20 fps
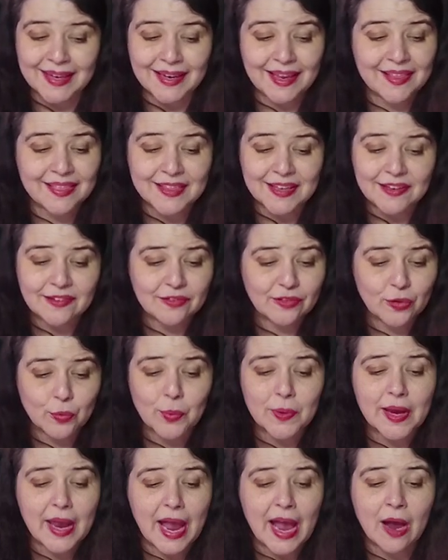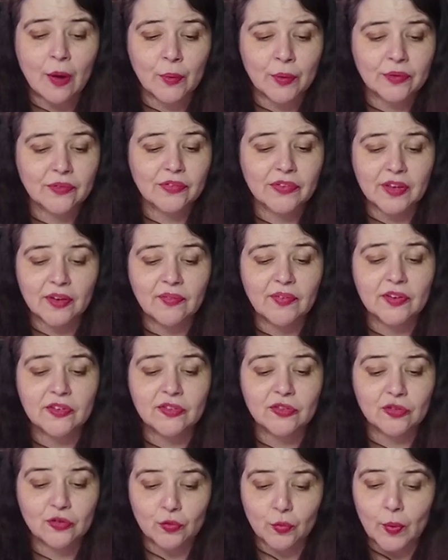and these 3 hours give us
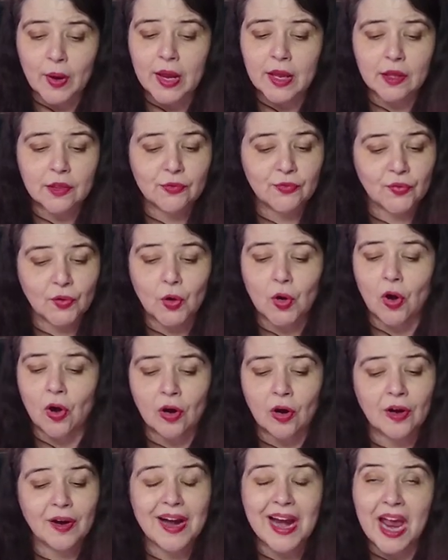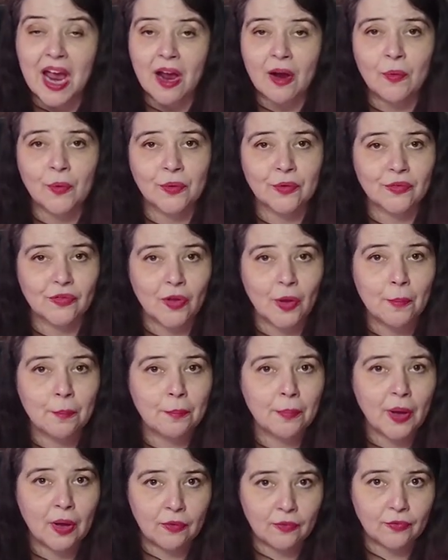strength for our hours
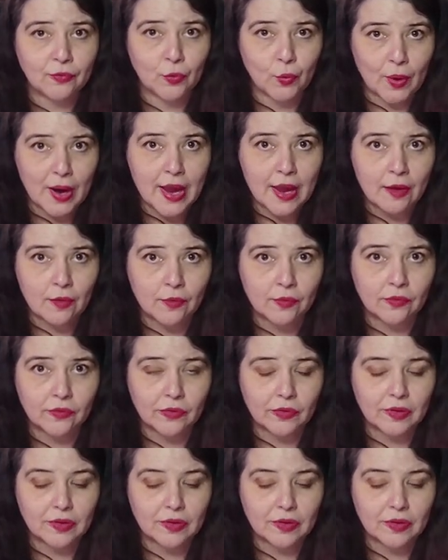above ground.